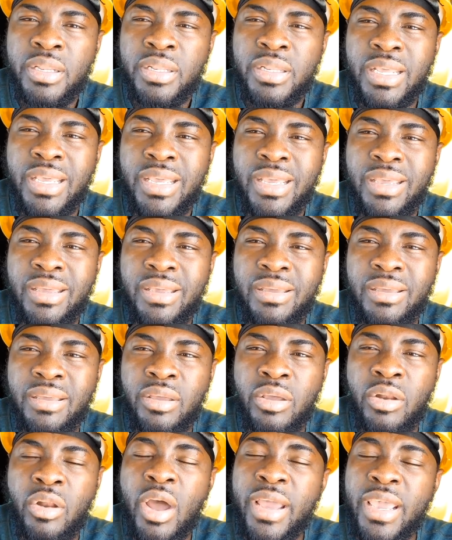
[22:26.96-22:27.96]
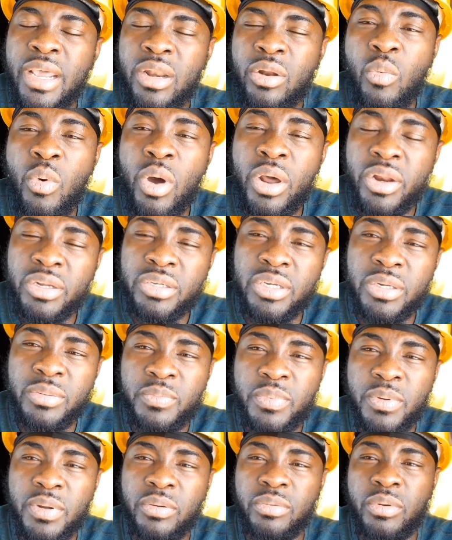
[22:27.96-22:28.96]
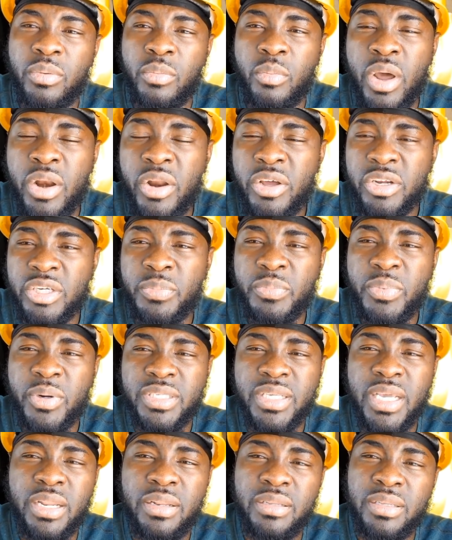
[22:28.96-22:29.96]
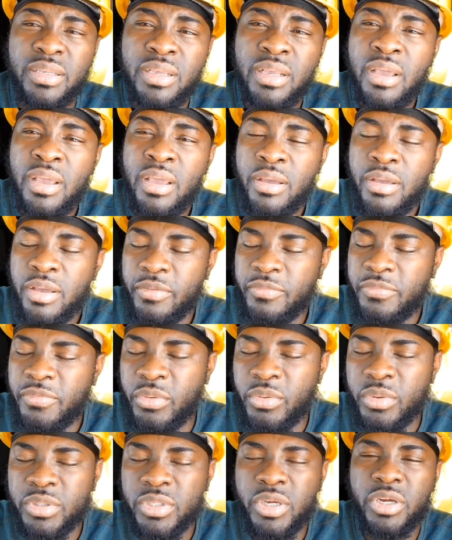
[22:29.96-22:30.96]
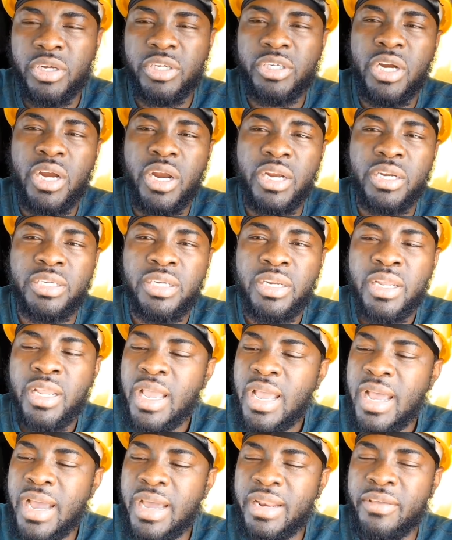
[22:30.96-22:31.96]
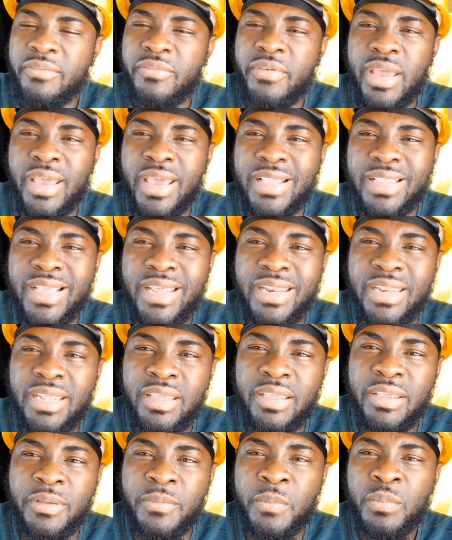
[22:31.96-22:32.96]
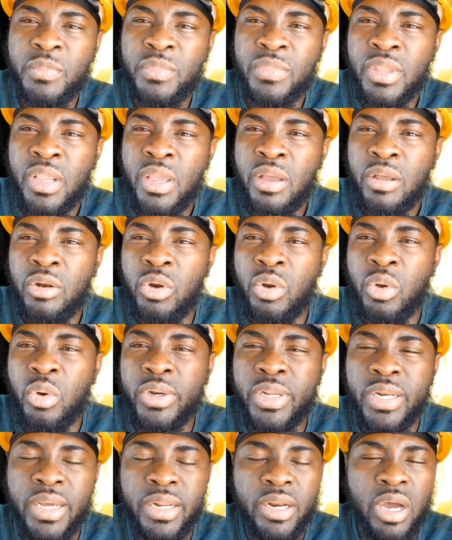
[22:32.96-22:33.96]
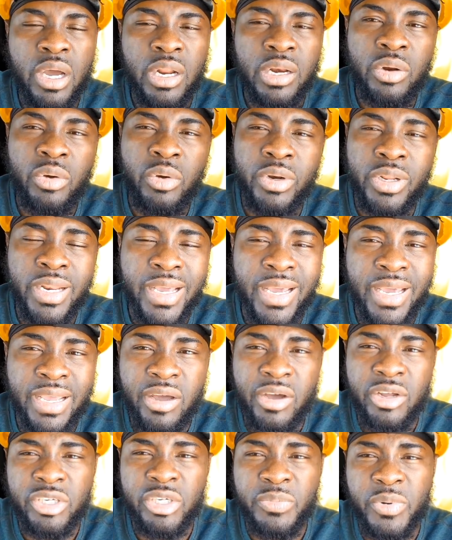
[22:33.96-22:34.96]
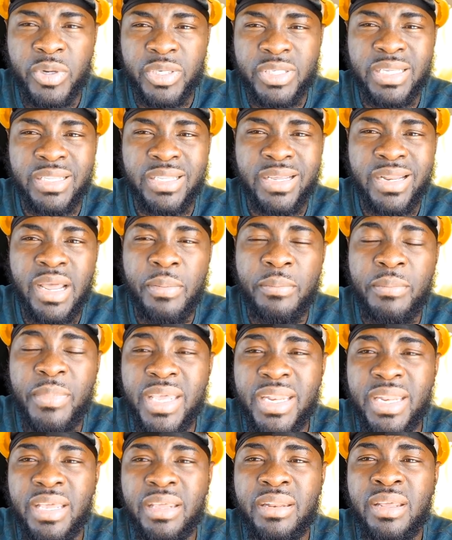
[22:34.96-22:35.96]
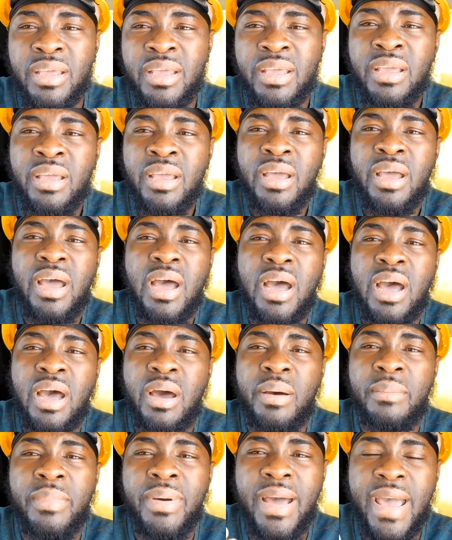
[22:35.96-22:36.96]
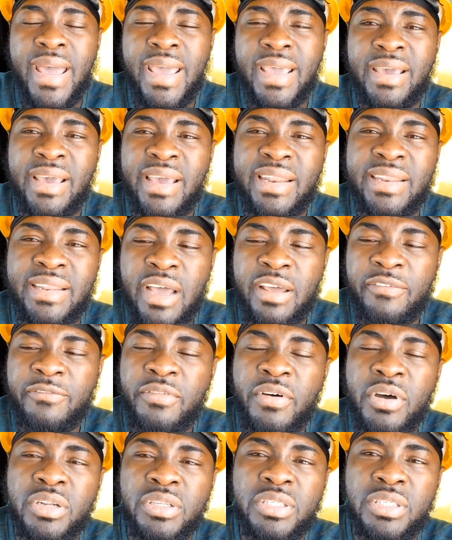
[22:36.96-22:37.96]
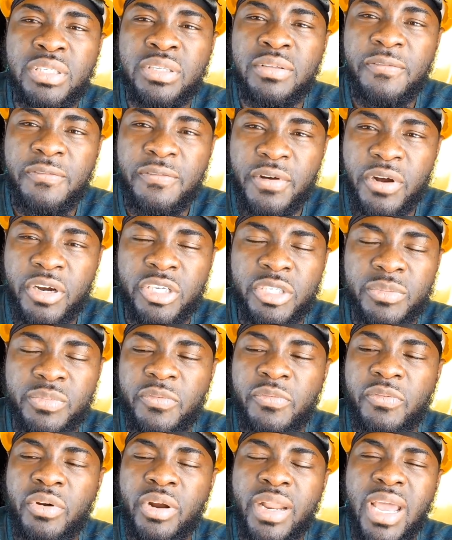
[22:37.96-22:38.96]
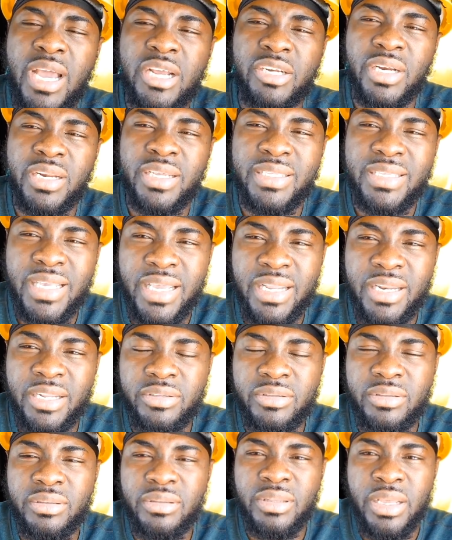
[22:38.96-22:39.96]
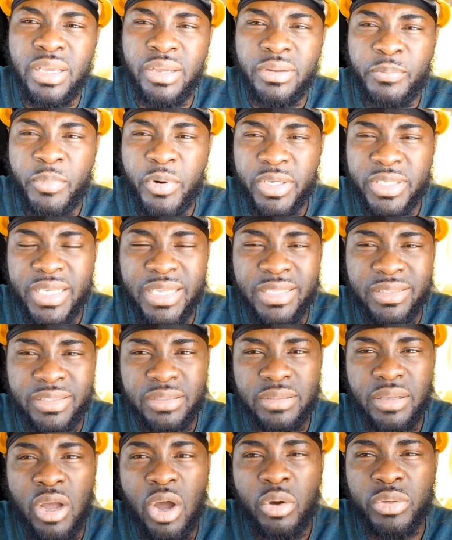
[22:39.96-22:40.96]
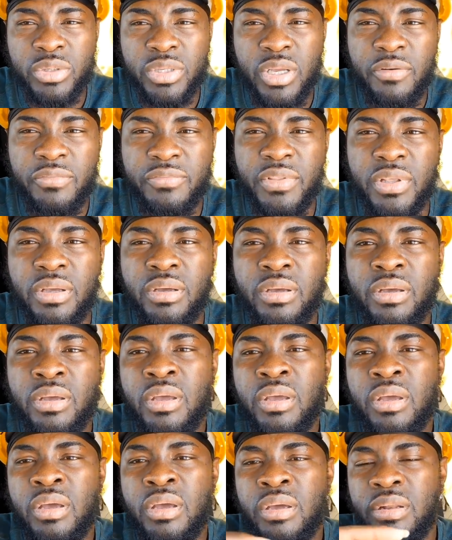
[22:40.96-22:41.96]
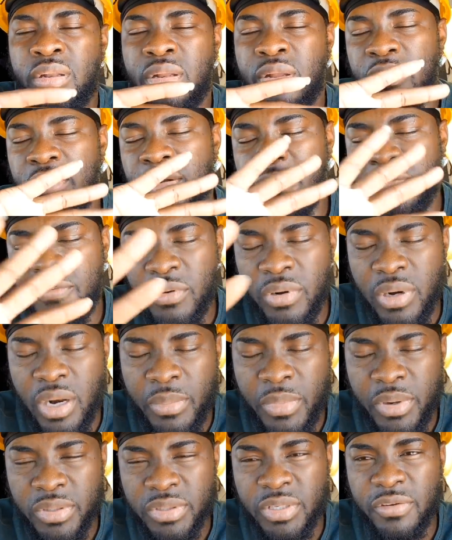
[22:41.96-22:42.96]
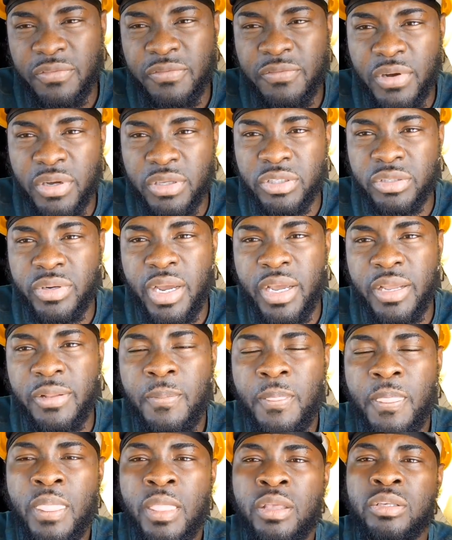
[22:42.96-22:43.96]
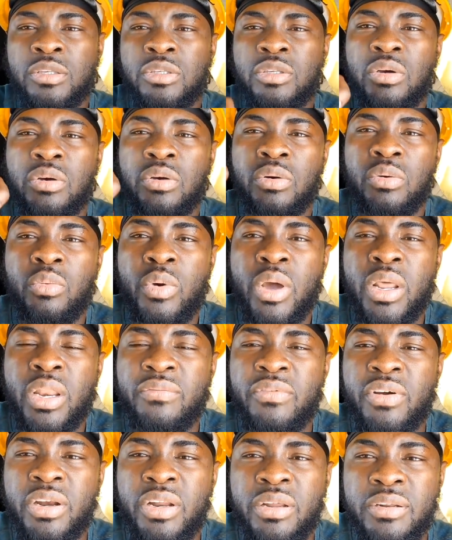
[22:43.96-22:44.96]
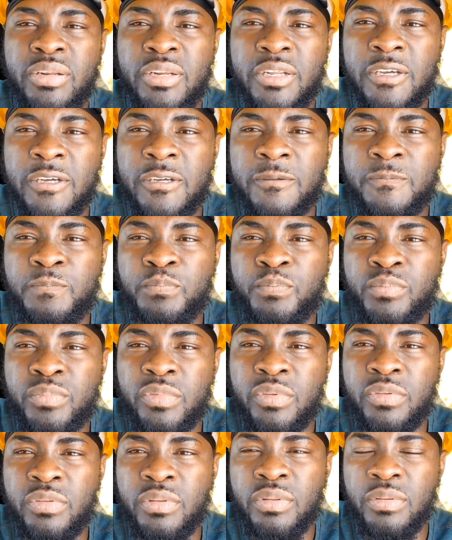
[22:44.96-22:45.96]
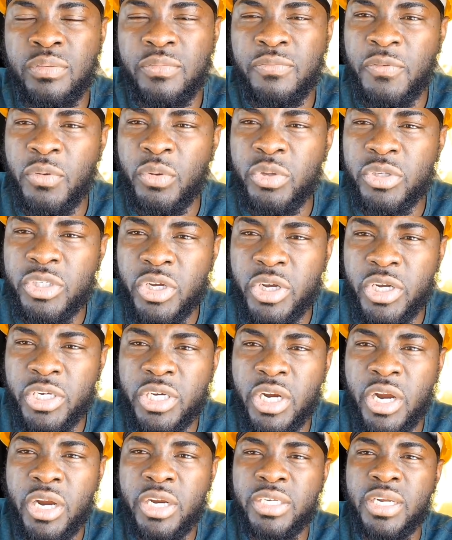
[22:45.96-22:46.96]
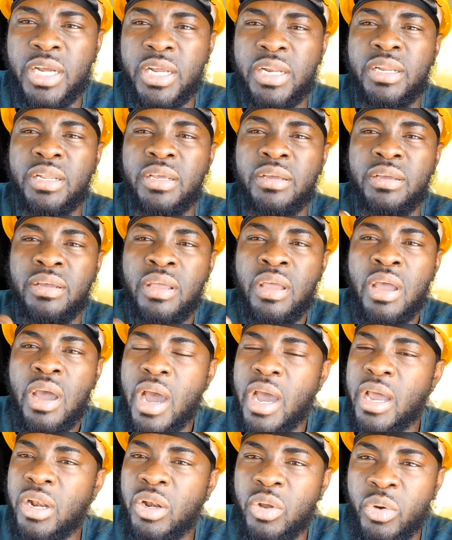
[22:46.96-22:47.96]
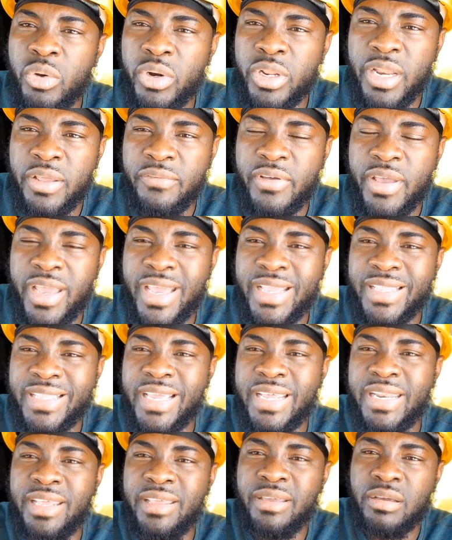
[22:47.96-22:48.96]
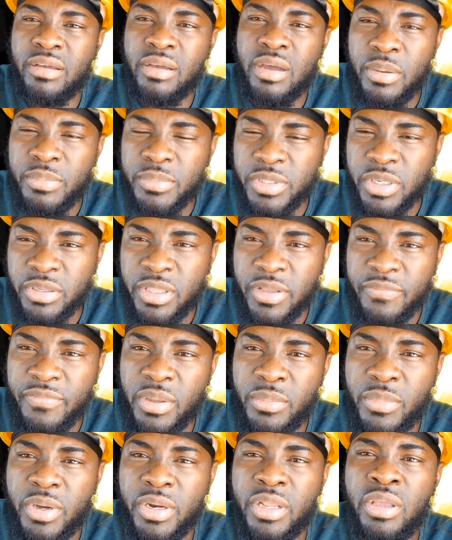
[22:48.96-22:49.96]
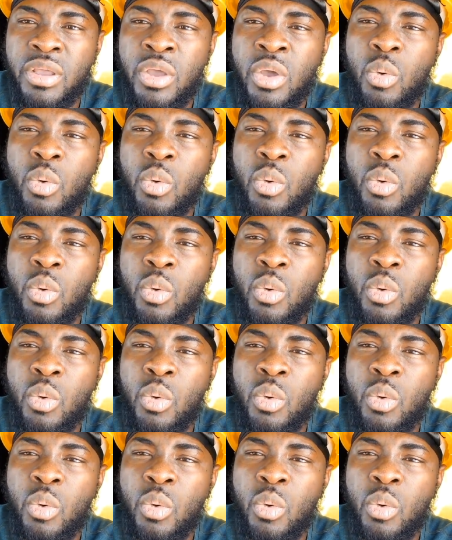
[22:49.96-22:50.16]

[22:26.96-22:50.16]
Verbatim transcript: they you know i get the 100 100 percent fuel surcharge and if I get any loading and unloading I get 100% of that meaning um, I get that funds first before they actually take the, the percents out of the, the, the full amount of funds right so whenever the, the fuel surcharge and the unloading if I get any comes out of the money